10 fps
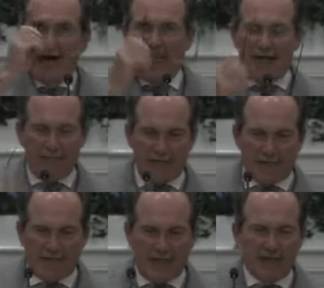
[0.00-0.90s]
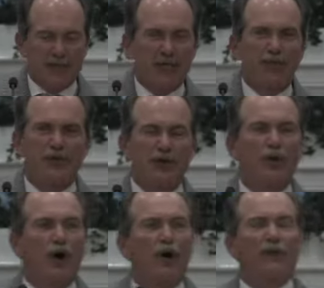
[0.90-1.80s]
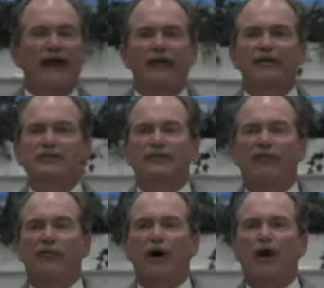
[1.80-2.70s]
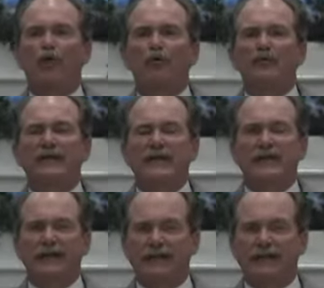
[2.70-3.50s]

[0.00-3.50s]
I have better fellowship with you all than I do so my own kin.